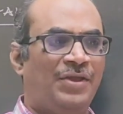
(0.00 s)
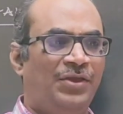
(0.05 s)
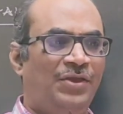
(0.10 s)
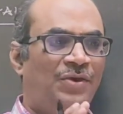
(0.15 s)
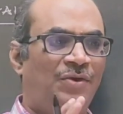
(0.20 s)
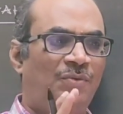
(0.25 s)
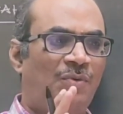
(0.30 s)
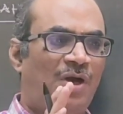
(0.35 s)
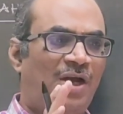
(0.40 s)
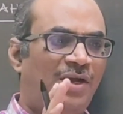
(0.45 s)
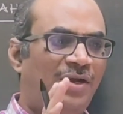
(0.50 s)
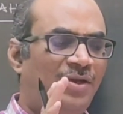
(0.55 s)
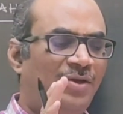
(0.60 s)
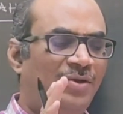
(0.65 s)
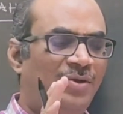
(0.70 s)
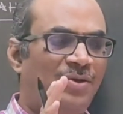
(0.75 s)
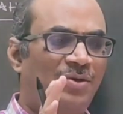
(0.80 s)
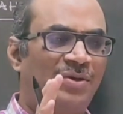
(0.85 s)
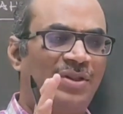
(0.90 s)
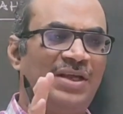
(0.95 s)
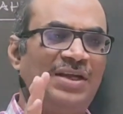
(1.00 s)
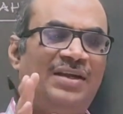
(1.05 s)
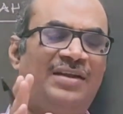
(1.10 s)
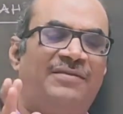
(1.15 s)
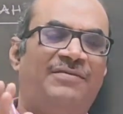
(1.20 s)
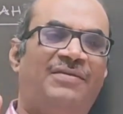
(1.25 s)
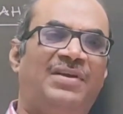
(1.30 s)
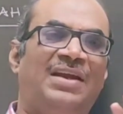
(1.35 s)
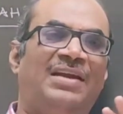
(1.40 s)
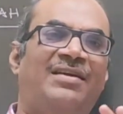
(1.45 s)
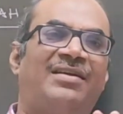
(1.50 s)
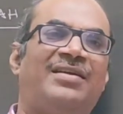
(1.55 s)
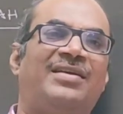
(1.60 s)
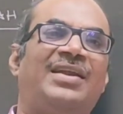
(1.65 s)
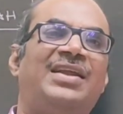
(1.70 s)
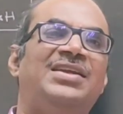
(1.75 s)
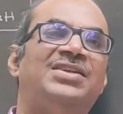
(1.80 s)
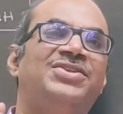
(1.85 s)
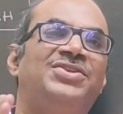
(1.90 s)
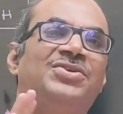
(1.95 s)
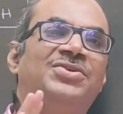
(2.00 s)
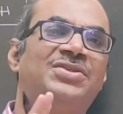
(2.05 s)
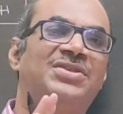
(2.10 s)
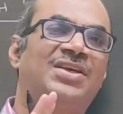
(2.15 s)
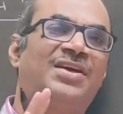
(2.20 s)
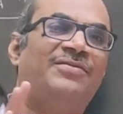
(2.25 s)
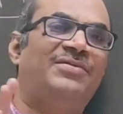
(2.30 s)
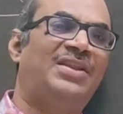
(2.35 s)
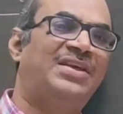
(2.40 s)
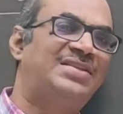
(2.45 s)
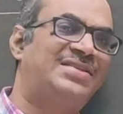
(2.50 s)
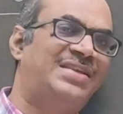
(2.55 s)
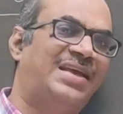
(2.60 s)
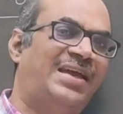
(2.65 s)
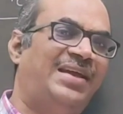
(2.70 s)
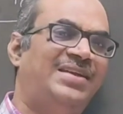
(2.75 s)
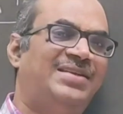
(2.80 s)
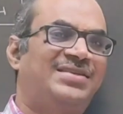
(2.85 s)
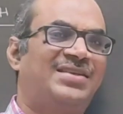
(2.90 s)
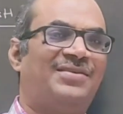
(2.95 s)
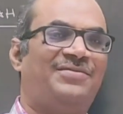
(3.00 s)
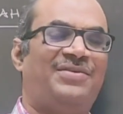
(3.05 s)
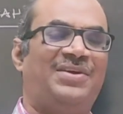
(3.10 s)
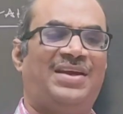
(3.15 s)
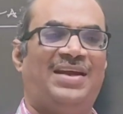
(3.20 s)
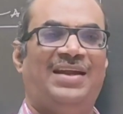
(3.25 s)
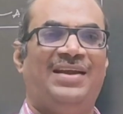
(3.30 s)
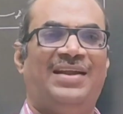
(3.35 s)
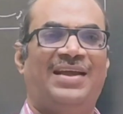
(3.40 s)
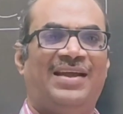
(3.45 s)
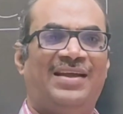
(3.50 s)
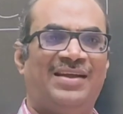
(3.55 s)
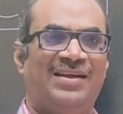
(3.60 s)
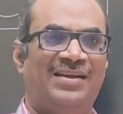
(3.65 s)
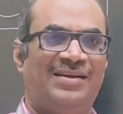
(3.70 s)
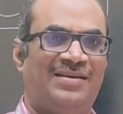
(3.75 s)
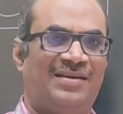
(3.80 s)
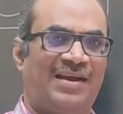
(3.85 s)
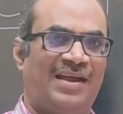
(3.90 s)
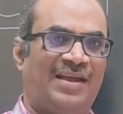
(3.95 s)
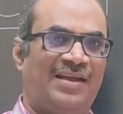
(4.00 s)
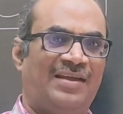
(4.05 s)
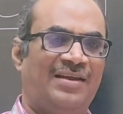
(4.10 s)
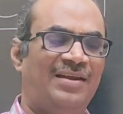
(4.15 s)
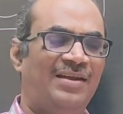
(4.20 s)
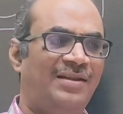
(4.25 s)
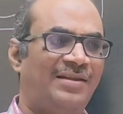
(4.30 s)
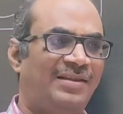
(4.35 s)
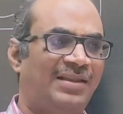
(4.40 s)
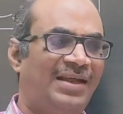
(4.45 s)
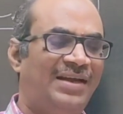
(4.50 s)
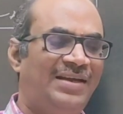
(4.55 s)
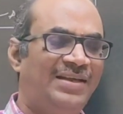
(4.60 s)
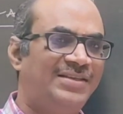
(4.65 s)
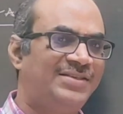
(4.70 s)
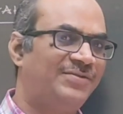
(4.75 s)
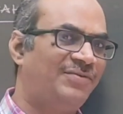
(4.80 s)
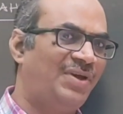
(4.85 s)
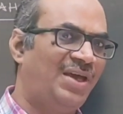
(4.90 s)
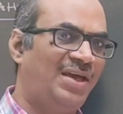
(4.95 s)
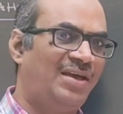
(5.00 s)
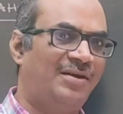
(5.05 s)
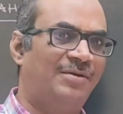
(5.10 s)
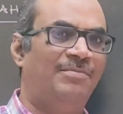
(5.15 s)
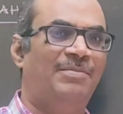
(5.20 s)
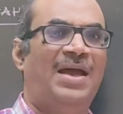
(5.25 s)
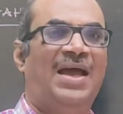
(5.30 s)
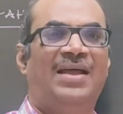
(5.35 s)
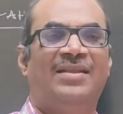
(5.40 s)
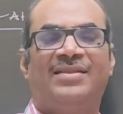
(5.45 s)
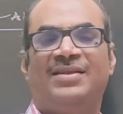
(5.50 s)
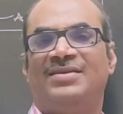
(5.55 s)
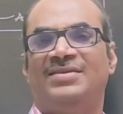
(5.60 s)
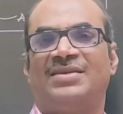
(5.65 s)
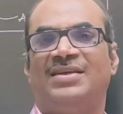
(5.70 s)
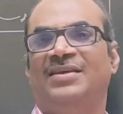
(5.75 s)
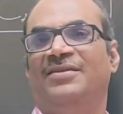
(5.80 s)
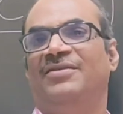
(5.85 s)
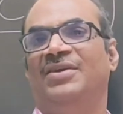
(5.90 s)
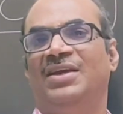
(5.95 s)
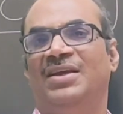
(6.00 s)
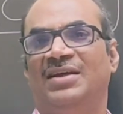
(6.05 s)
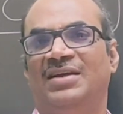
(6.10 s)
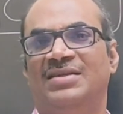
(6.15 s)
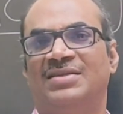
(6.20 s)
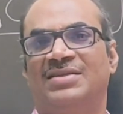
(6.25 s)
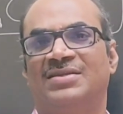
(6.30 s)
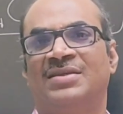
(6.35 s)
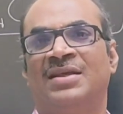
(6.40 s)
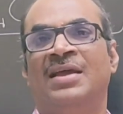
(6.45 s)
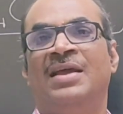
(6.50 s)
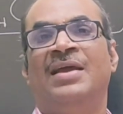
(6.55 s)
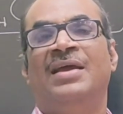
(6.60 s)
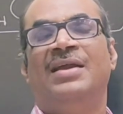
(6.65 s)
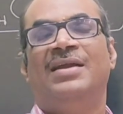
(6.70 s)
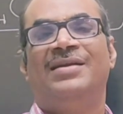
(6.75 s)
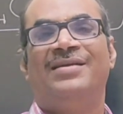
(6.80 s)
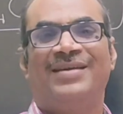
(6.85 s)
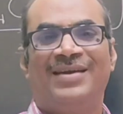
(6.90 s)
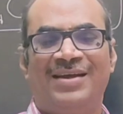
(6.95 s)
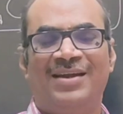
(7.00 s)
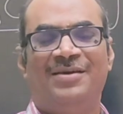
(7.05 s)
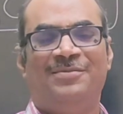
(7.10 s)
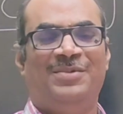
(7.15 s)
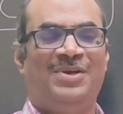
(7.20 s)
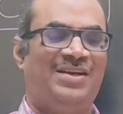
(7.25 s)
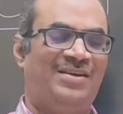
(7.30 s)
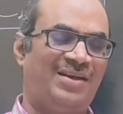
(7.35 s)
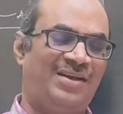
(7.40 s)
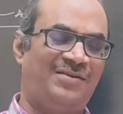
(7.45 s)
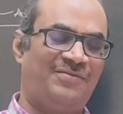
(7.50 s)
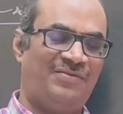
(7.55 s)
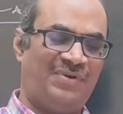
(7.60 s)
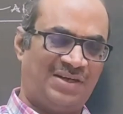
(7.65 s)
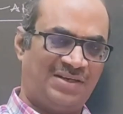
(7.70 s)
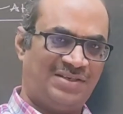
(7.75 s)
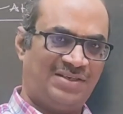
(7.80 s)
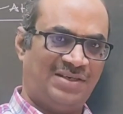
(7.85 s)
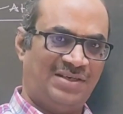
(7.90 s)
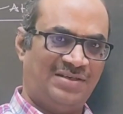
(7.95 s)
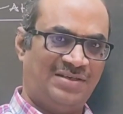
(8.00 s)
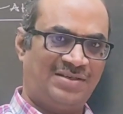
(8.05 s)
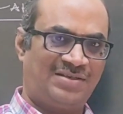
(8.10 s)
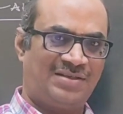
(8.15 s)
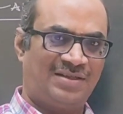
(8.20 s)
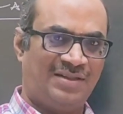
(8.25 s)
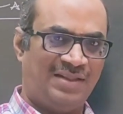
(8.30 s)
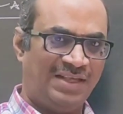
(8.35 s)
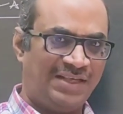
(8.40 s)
you want to know the different ratios of the sides of a right angle triangle. That is where math is giving us trigonometric functions.